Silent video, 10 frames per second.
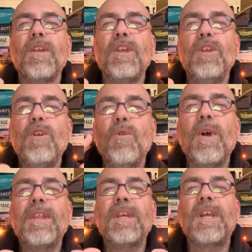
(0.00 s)
you
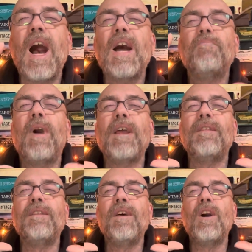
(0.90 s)
and the God
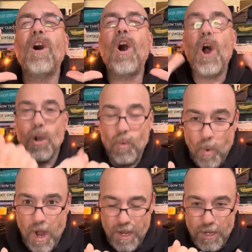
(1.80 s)
mind are
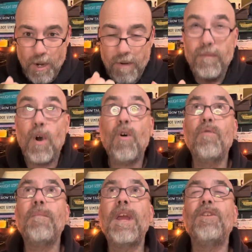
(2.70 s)
one. You and
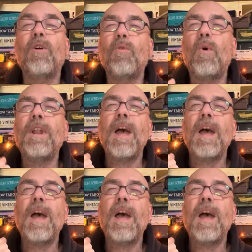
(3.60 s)
Vohumenu are one.